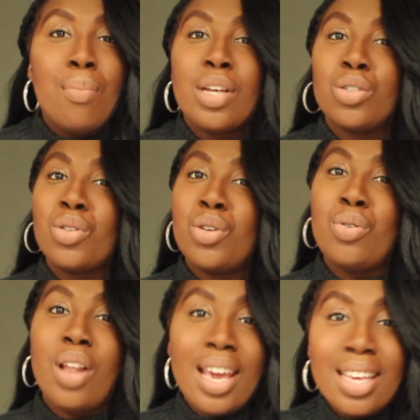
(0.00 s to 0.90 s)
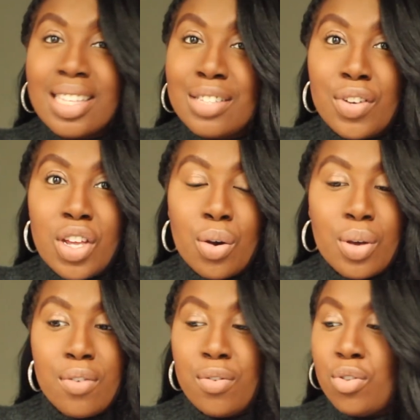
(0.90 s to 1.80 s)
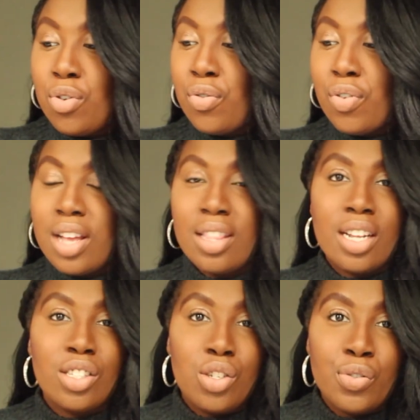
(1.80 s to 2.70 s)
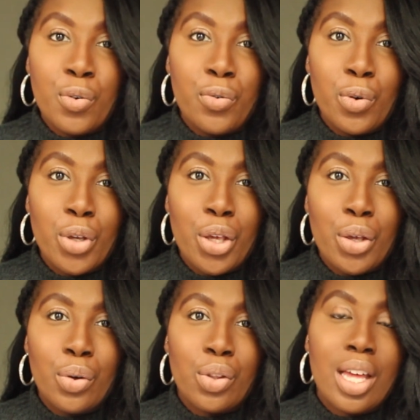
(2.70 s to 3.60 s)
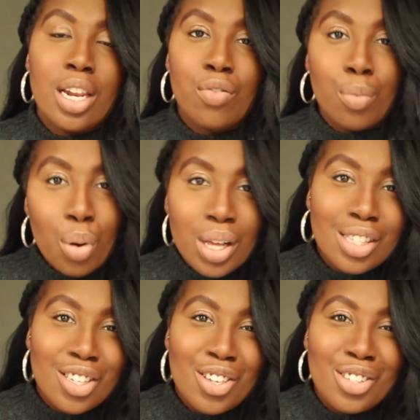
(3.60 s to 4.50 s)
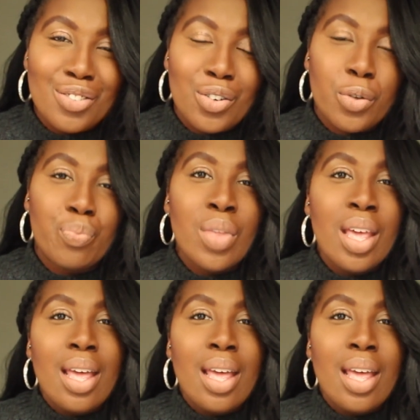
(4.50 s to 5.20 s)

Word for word: make sure you like this video if you do find that it's useful for you or that any of the points are useful.